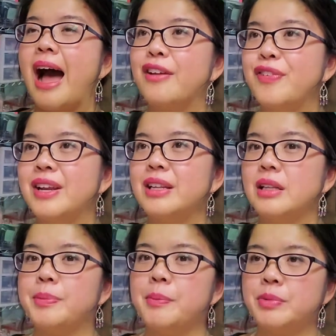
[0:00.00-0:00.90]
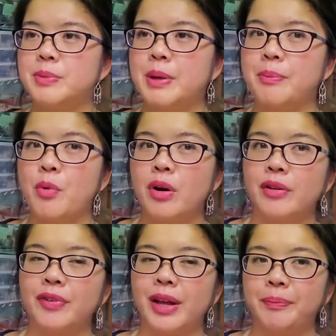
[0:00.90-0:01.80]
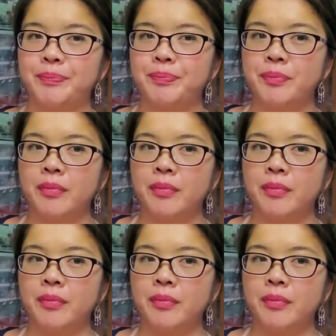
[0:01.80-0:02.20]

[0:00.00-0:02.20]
I find it a little bit to be more of a,